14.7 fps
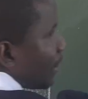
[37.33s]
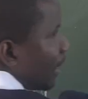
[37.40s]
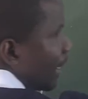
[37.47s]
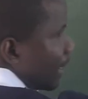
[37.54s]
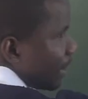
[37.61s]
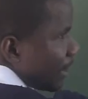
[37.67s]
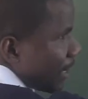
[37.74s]

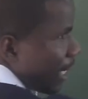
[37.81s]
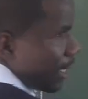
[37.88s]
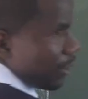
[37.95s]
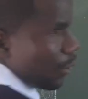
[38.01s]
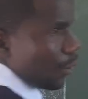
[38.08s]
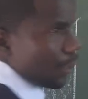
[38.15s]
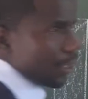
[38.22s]
less
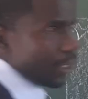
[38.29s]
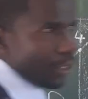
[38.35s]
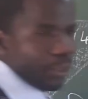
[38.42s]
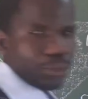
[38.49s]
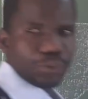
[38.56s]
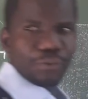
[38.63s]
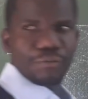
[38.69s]
than or
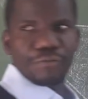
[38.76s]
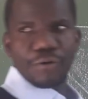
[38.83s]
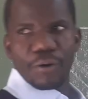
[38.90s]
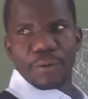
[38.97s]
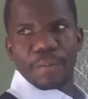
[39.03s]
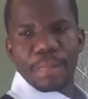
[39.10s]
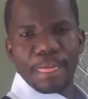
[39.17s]
equal to
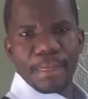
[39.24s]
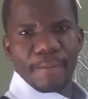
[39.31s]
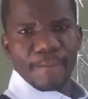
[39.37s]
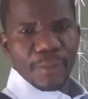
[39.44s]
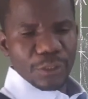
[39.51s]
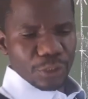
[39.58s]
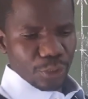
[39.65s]
4.
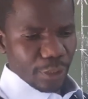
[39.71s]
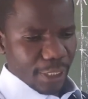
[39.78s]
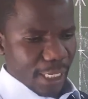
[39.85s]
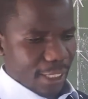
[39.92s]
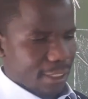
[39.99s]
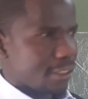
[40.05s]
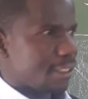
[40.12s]
So
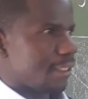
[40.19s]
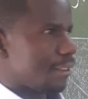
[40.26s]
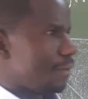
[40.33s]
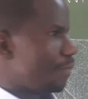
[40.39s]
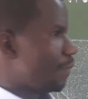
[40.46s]
there are three.